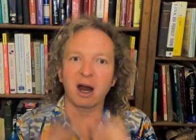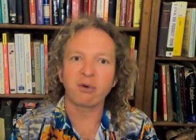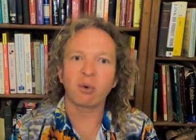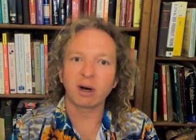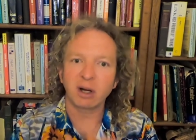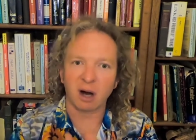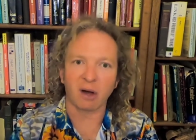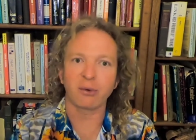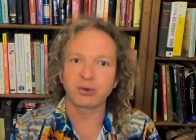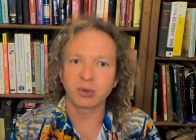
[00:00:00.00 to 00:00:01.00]
everyone in
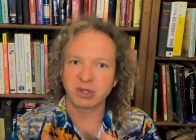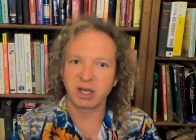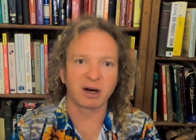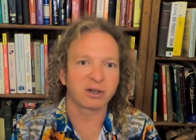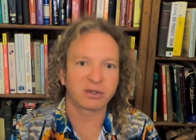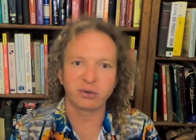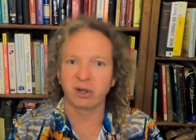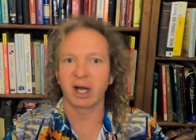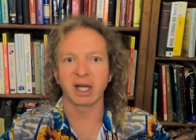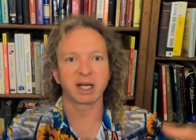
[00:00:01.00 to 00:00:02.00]
college was there to
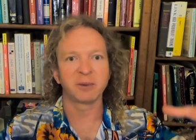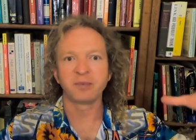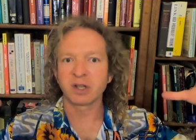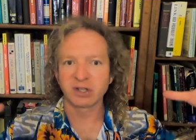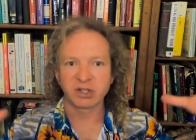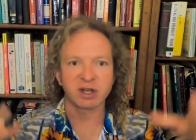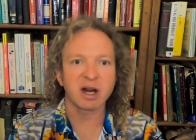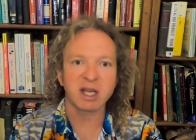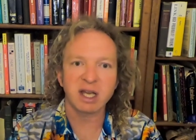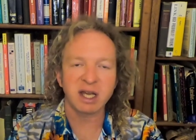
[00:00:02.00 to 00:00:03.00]
like
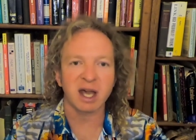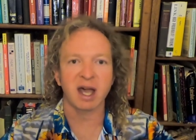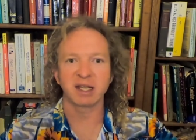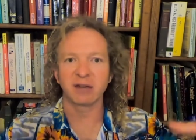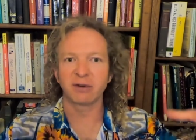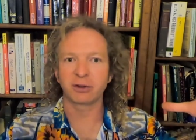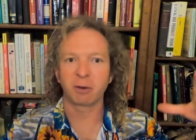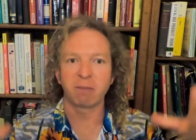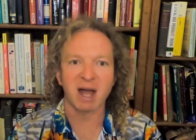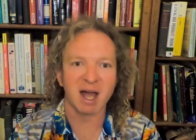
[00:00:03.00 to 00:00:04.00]
study and give it
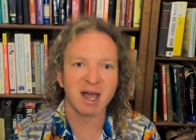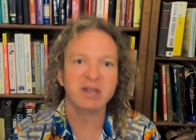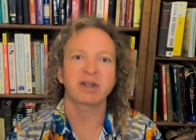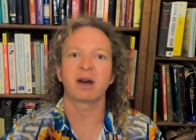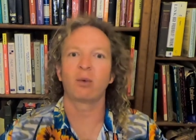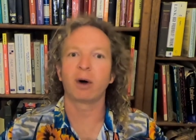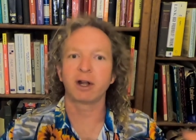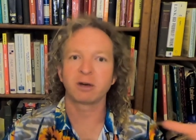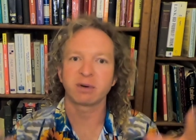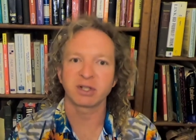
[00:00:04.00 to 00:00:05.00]
their best and
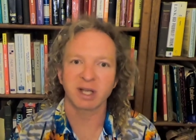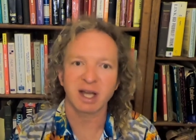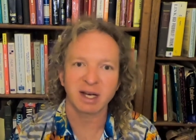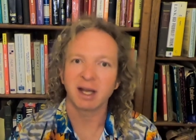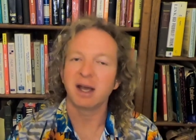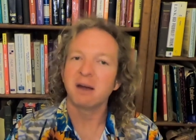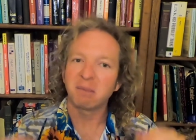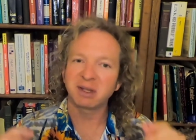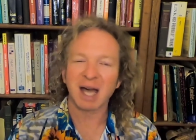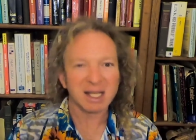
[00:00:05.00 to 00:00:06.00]
one hundred percent,
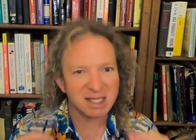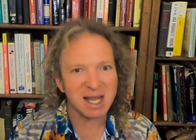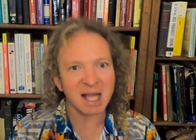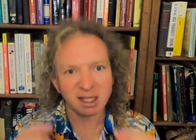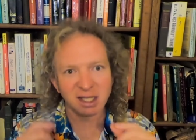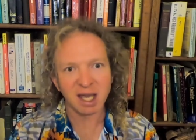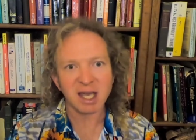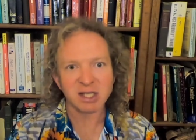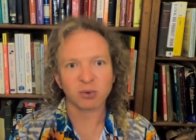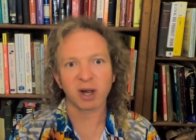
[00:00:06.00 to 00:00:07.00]
but that's not the
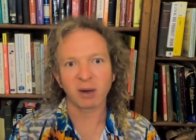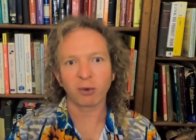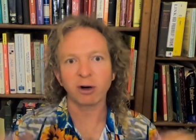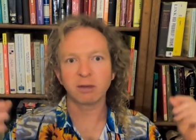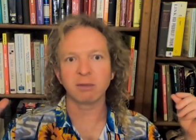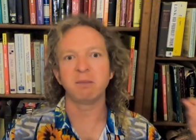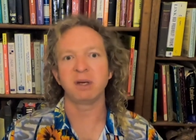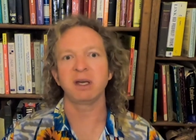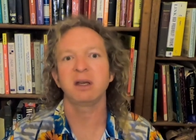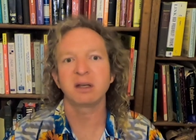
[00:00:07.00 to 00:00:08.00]
case, right? We're human
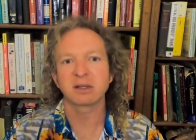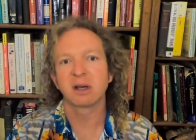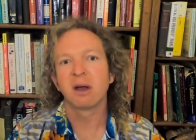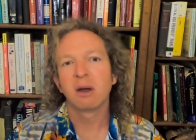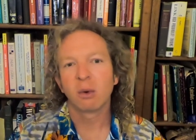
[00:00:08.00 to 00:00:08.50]
beings.